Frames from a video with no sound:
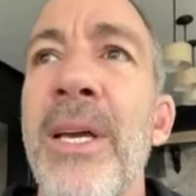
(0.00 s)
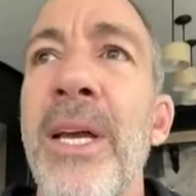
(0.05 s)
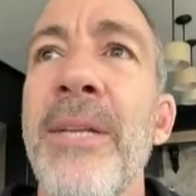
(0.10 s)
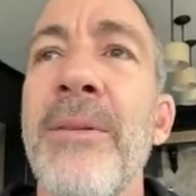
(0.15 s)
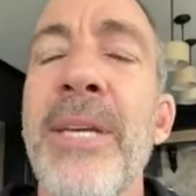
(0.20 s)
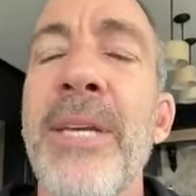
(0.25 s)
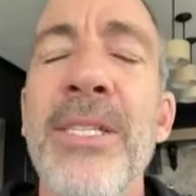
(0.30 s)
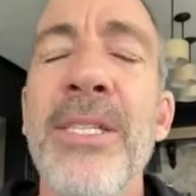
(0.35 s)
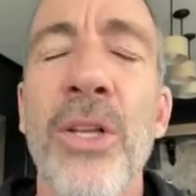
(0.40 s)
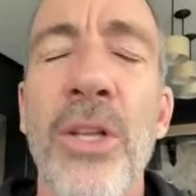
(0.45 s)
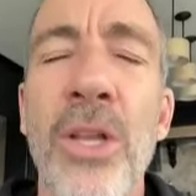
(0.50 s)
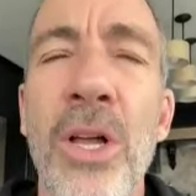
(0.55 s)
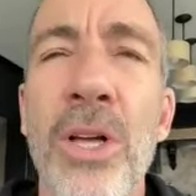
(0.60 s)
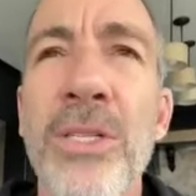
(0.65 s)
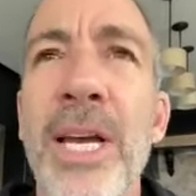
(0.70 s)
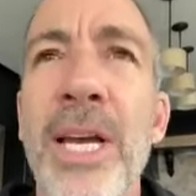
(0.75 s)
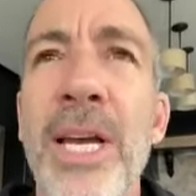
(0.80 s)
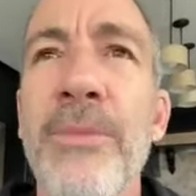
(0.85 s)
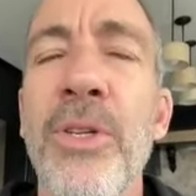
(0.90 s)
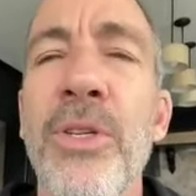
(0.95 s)
it takes a long
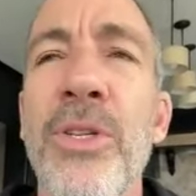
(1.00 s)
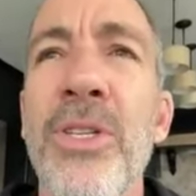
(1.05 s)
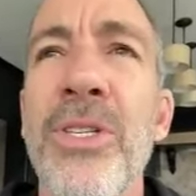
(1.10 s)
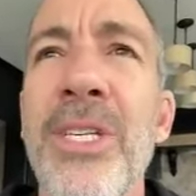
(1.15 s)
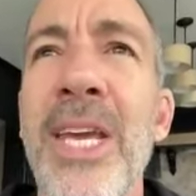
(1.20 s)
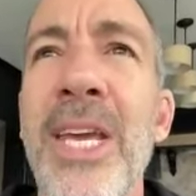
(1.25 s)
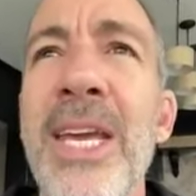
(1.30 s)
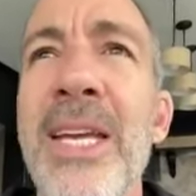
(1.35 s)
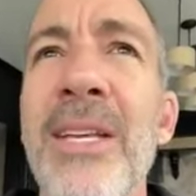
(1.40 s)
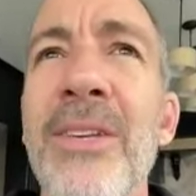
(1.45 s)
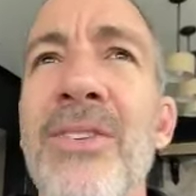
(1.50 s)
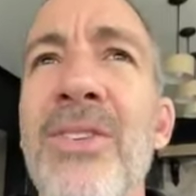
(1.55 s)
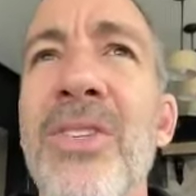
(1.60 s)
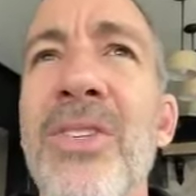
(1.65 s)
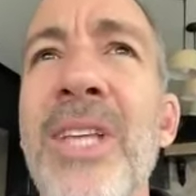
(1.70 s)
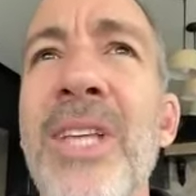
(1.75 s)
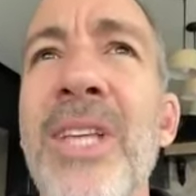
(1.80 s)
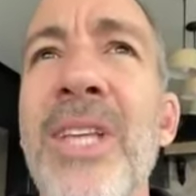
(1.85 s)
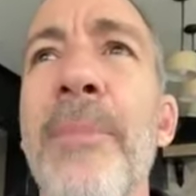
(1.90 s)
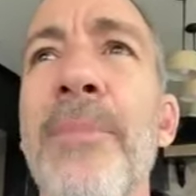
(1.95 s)
time so just take
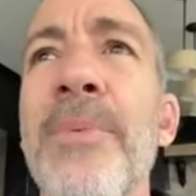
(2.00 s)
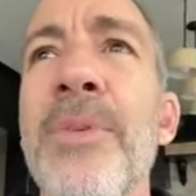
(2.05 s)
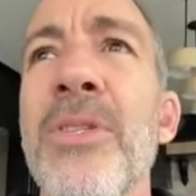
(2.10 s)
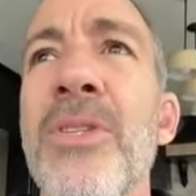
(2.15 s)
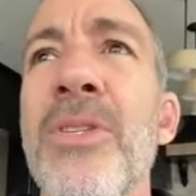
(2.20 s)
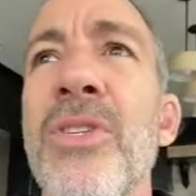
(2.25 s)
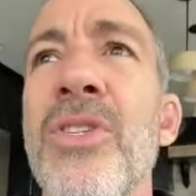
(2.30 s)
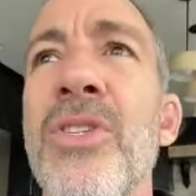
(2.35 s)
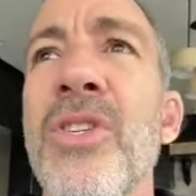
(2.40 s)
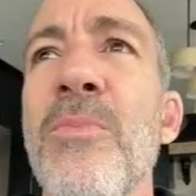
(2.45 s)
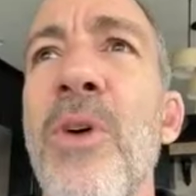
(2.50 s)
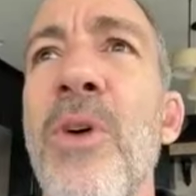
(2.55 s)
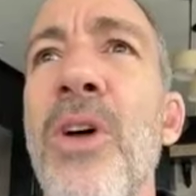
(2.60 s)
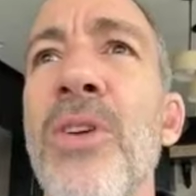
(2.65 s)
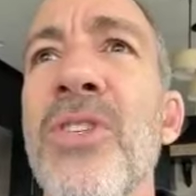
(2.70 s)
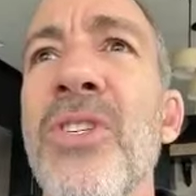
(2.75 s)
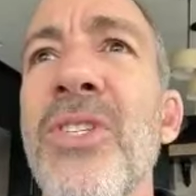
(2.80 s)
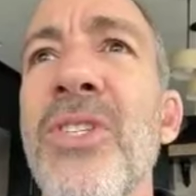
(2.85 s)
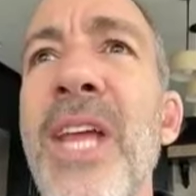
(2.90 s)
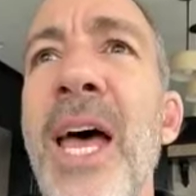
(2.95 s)
steps
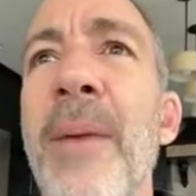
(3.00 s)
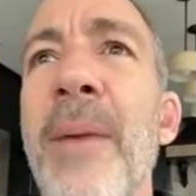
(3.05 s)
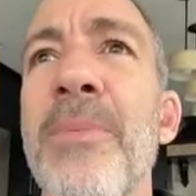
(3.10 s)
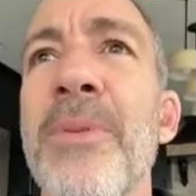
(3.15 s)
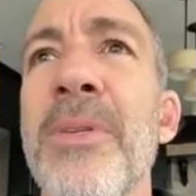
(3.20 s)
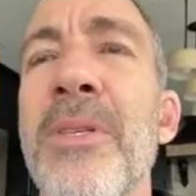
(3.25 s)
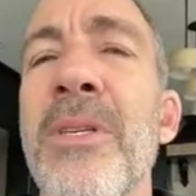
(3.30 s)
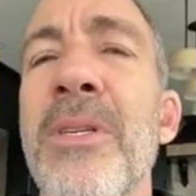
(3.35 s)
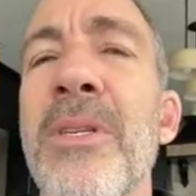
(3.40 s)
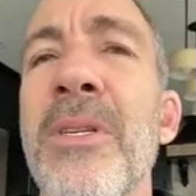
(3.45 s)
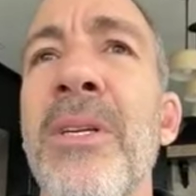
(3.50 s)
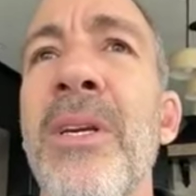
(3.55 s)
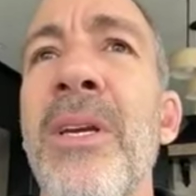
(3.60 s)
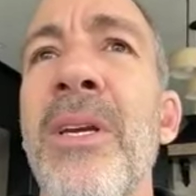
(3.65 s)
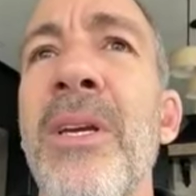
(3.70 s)
small steps